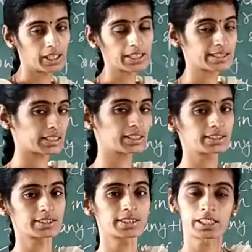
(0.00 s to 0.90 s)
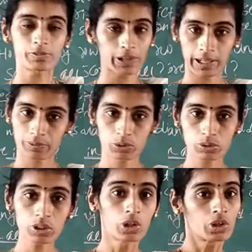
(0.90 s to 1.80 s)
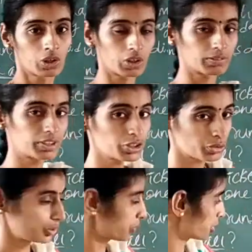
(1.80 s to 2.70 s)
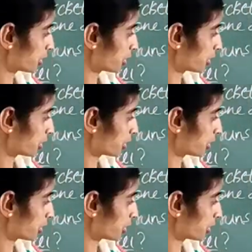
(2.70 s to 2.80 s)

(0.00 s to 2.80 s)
last class itself I have told always you should